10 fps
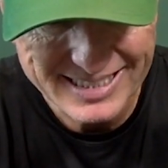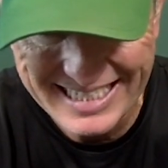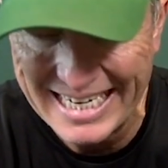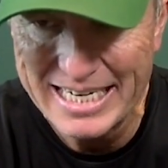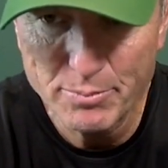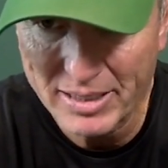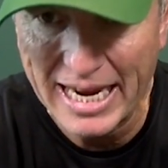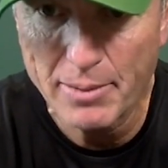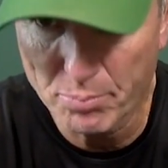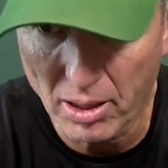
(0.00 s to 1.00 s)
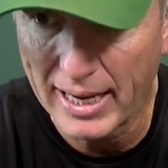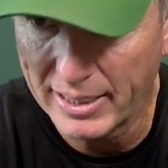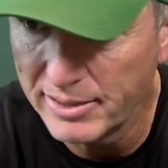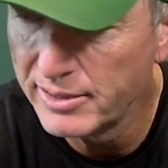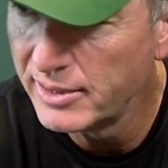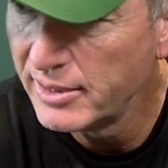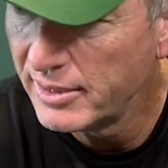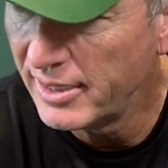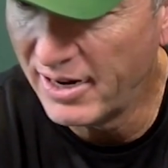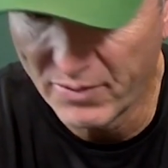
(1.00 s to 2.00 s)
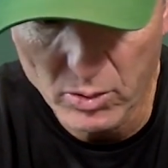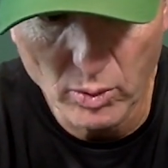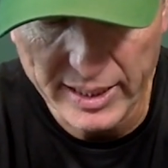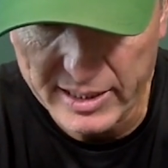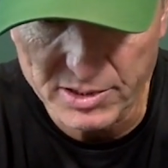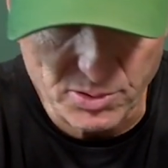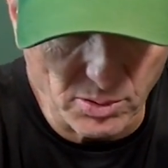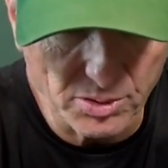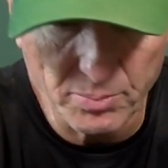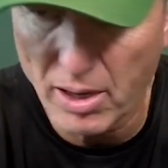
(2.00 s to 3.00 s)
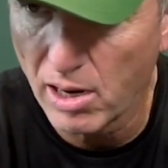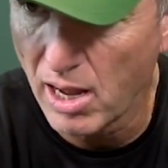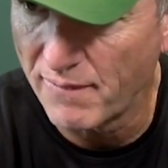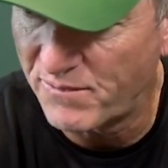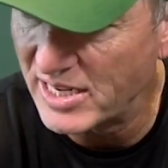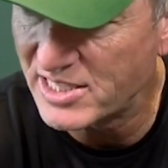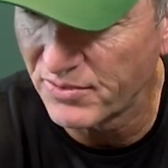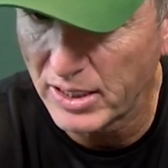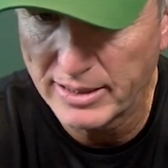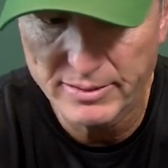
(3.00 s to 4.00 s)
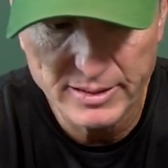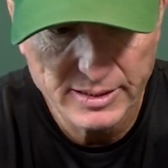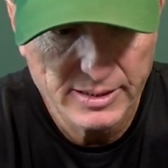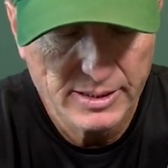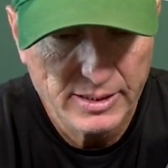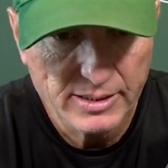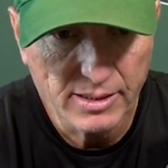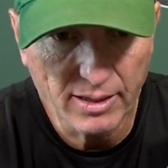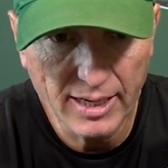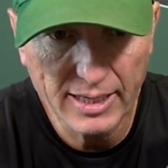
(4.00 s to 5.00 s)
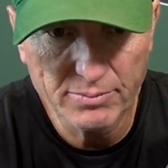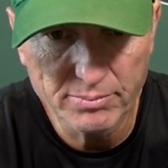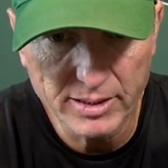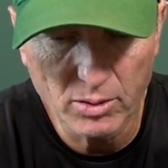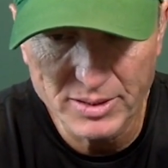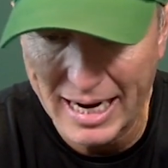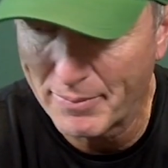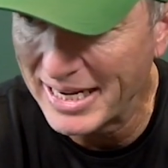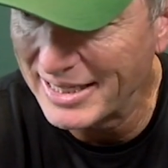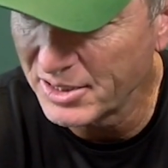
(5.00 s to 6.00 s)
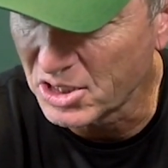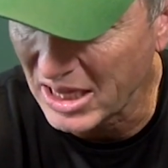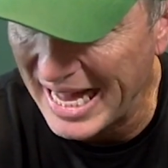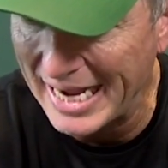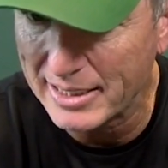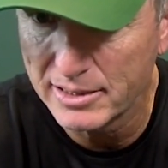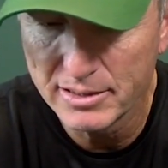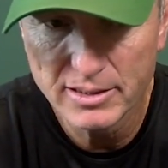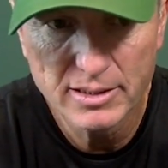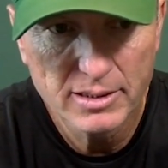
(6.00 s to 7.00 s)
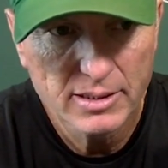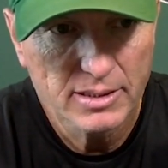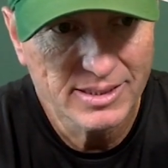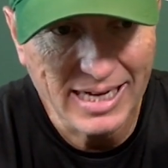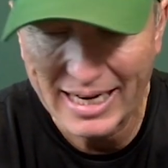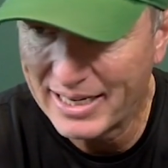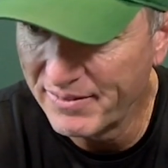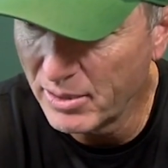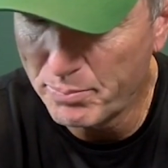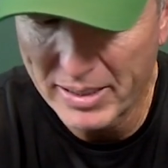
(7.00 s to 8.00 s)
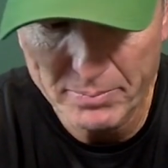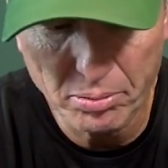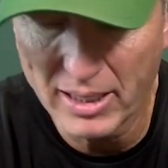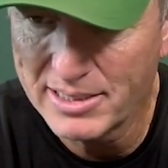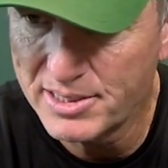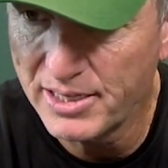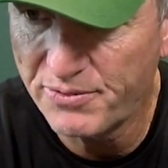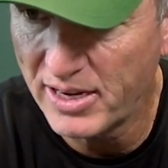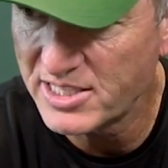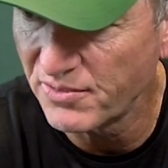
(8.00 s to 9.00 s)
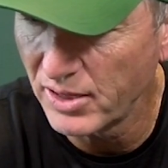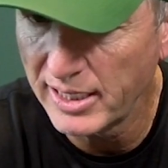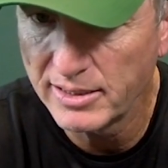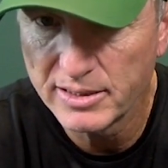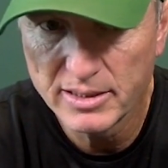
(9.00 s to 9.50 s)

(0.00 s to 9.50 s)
team game plan every week, controlling the ball offensively, right? Dominating the clock, not giving up big plays defensively,